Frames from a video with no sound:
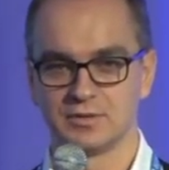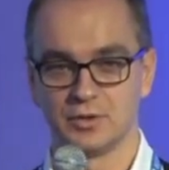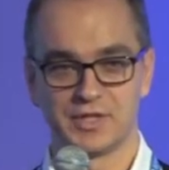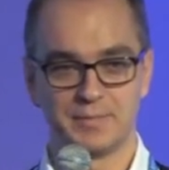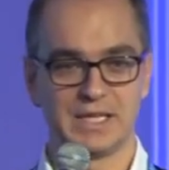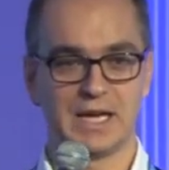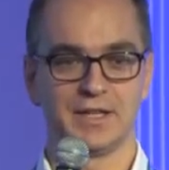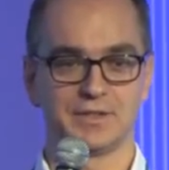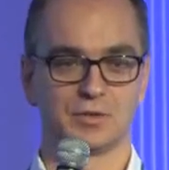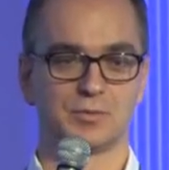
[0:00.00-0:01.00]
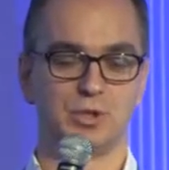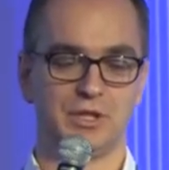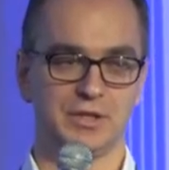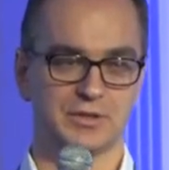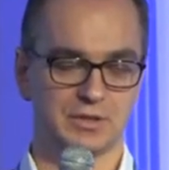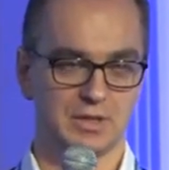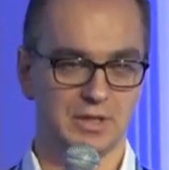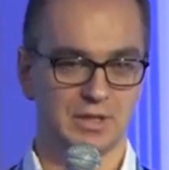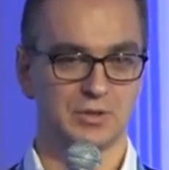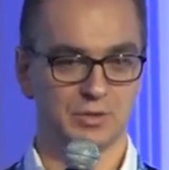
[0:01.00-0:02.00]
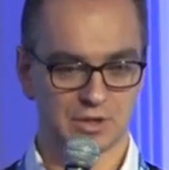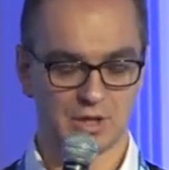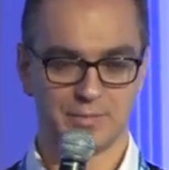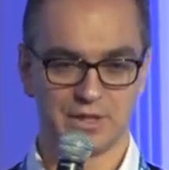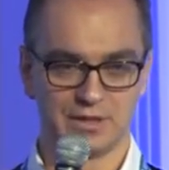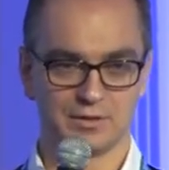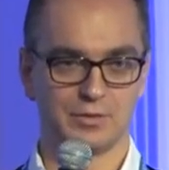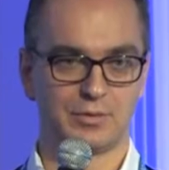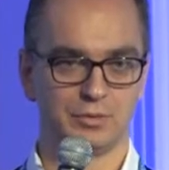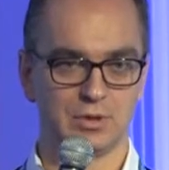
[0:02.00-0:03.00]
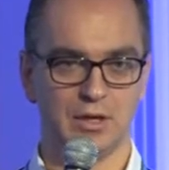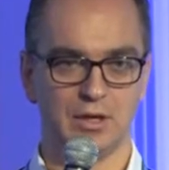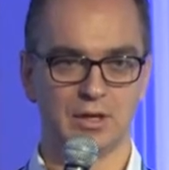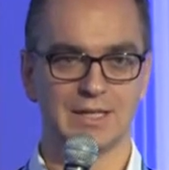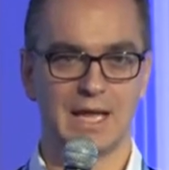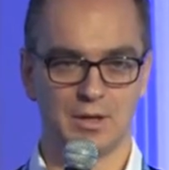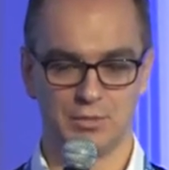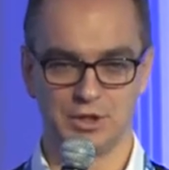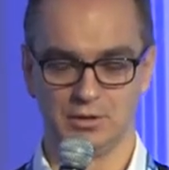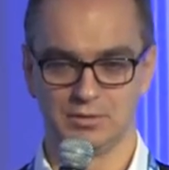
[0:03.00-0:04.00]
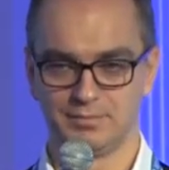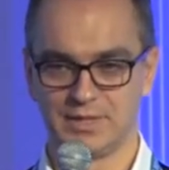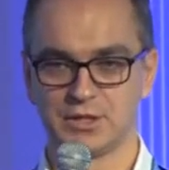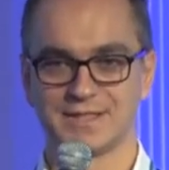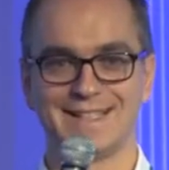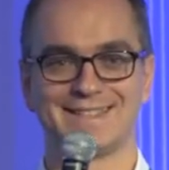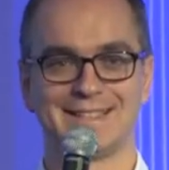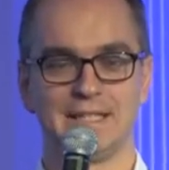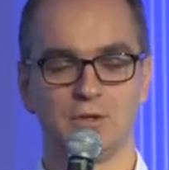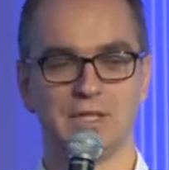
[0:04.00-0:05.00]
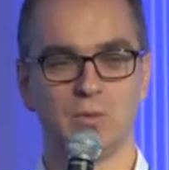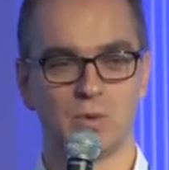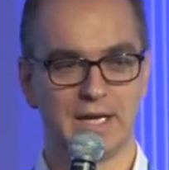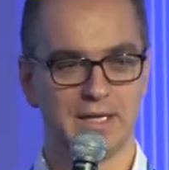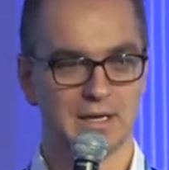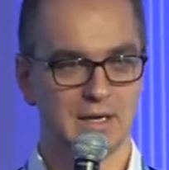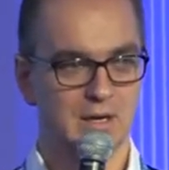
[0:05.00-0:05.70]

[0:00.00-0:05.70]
those APIs, those products to the company so through a, a cloud model because that's the only way